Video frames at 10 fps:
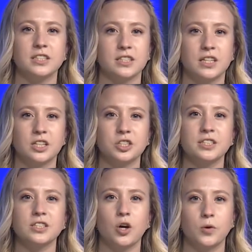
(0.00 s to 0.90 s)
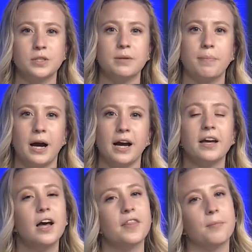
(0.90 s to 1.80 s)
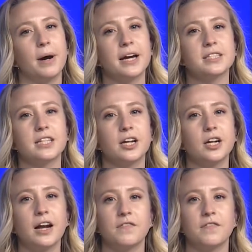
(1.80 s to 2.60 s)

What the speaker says: discussions hosted by the Myatt Center